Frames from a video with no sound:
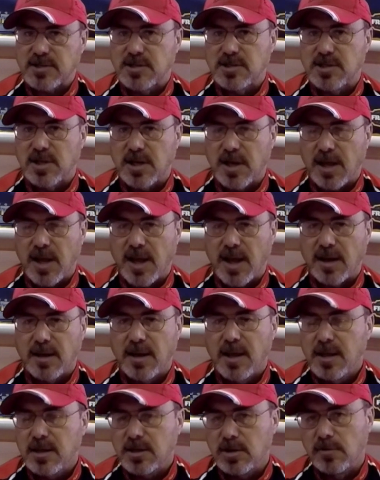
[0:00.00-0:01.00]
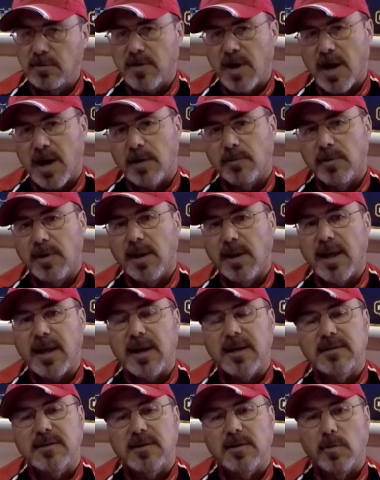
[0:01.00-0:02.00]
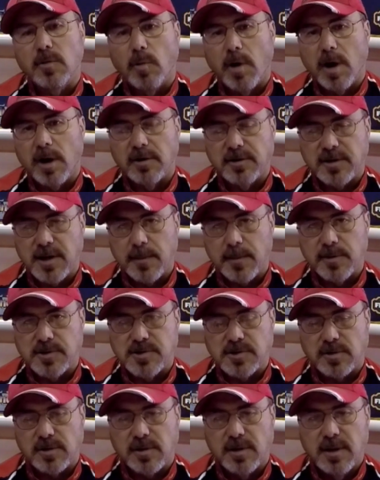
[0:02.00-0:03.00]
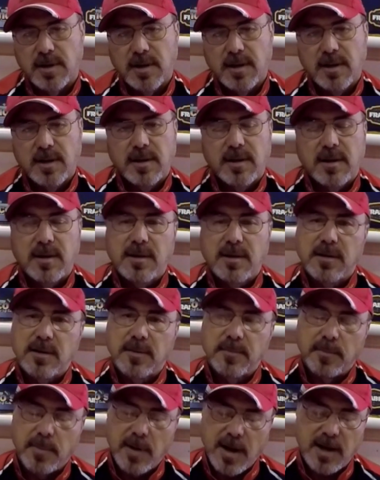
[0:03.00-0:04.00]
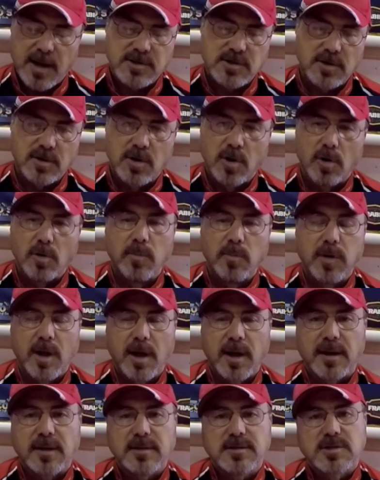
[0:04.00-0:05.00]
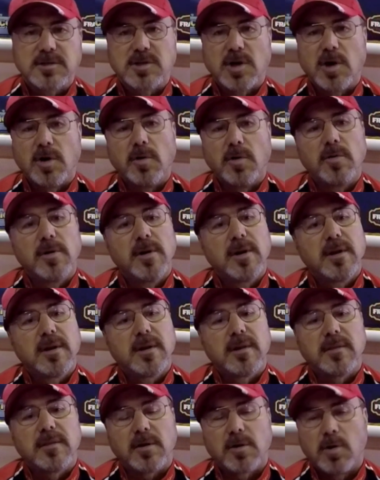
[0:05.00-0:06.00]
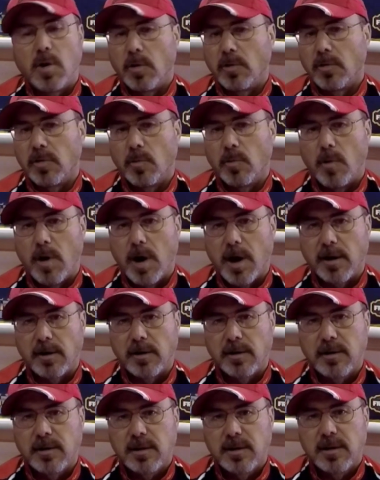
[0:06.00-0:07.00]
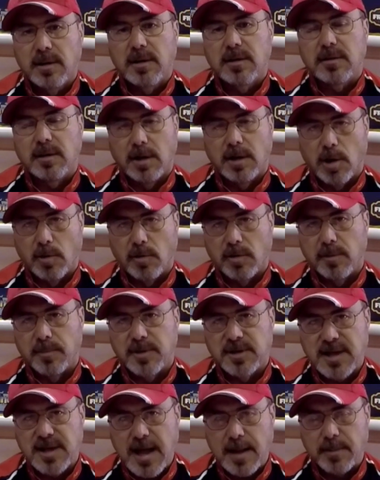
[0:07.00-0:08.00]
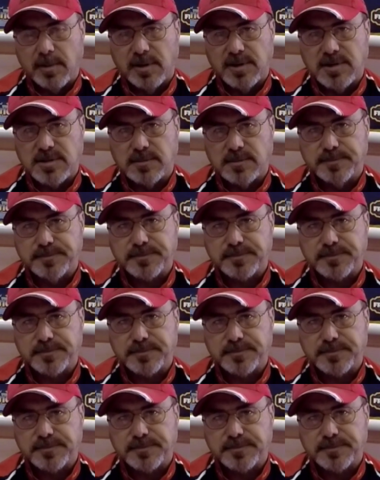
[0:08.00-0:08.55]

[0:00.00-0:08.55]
as you can. You've got to relate it to the water temperature. Bass are cold-blooded, so the colder the water, the lower the metabolism.